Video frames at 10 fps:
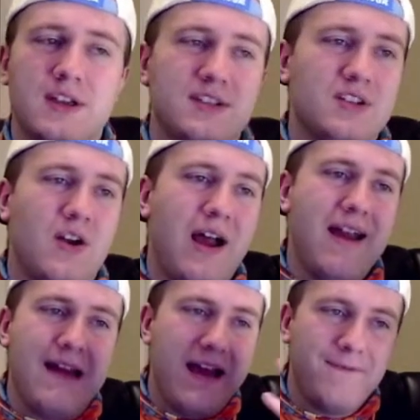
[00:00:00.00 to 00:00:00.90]
So
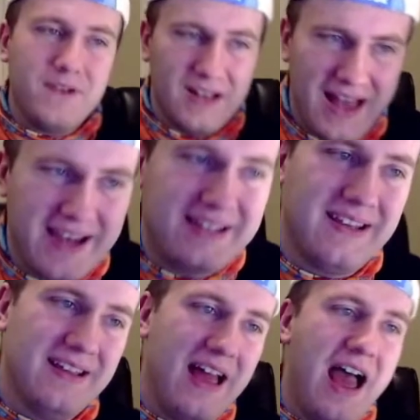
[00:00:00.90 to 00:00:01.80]
I feel like
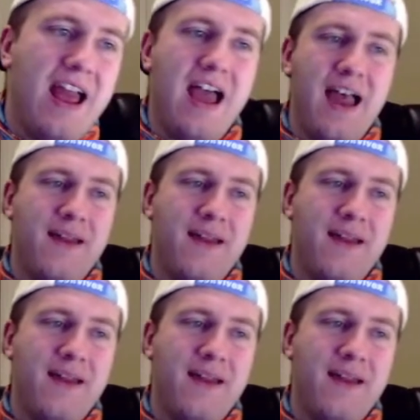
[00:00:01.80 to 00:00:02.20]
I